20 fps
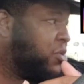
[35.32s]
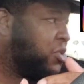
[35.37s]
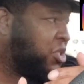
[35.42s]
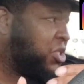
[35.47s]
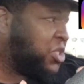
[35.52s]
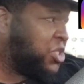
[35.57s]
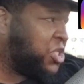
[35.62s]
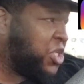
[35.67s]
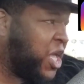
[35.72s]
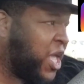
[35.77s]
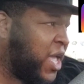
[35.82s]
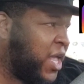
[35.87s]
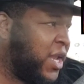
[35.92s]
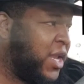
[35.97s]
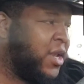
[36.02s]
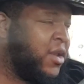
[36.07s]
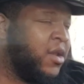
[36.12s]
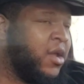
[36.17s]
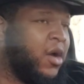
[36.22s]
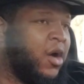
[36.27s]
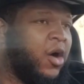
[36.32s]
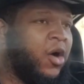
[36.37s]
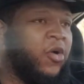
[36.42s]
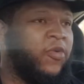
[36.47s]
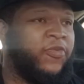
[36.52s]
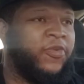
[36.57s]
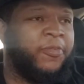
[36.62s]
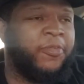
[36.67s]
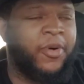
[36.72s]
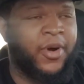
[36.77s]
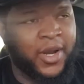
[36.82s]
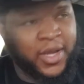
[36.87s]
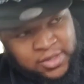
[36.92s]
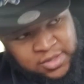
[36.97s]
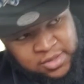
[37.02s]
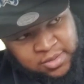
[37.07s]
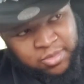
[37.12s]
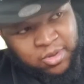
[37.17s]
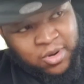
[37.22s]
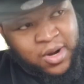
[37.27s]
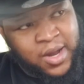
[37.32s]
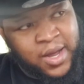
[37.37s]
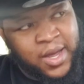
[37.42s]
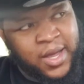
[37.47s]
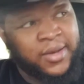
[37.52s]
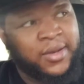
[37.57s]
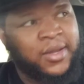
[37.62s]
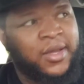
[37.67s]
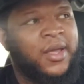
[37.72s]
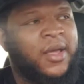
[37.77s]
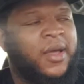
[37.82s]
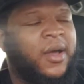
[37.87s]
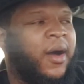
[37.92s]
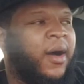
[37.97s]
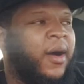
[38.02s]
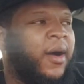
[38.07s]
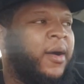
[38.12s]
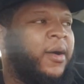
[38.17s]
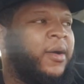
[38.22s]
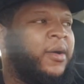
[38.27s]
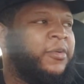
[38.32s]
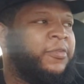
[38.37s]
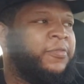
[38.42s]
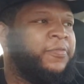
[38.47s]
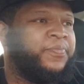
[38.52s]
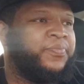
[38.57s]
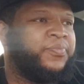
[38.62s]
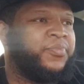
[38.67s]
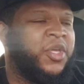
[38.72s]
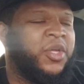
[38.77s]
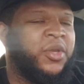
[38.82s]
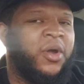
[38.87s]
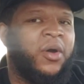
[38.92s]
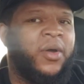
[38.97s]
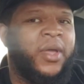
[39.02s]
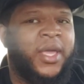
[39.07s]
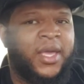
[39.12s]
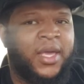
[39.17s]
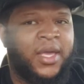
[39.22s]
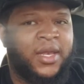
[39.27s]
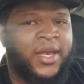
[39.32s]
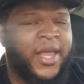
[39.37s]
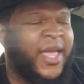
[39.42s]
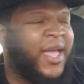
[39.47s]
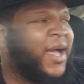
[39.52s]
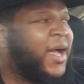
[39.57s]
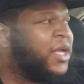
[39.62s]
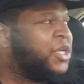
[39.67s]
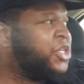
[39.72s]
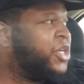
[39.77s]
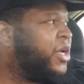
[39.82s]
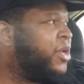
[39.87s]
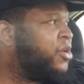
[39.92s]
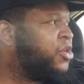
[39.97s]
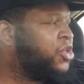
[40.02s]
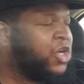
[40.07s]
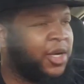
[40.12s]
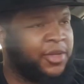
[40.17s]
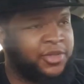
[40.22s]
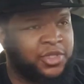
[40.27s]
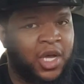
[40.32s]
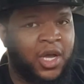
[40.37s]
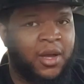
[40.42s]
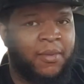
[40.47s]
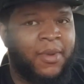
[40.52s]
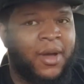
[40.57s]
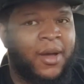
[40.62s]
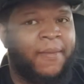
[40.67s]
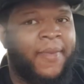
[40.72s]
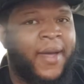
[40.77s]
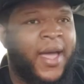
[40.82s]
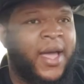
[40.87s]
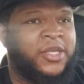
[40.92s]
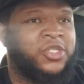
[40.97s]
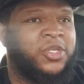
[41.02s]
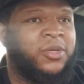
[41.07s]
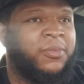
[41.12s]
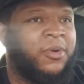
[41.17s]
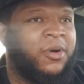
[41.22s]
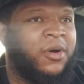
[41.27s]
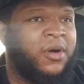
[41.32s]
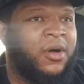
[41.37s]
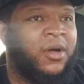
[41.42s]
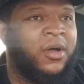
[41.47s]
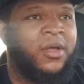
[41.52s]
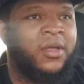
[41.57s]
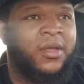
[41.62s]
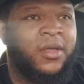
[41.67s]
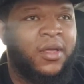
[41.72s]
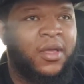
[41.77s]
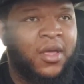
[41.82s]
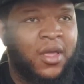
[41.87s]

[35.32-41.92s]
Shannon overpraised LeBron, you know, and they got Shannon Sharp talking about basketball